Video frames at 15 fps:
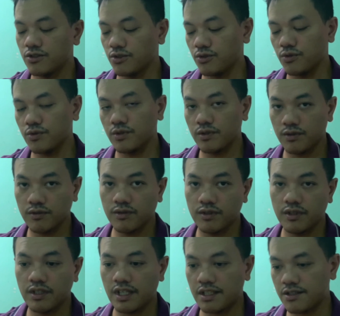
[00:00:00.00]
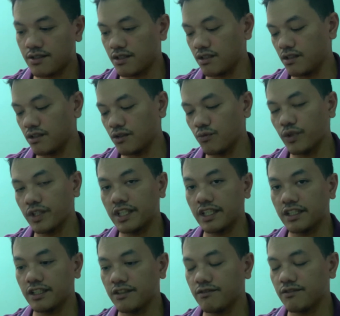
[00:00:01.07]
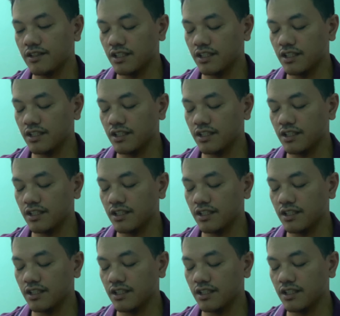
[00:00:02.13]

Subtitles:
So that's one negative.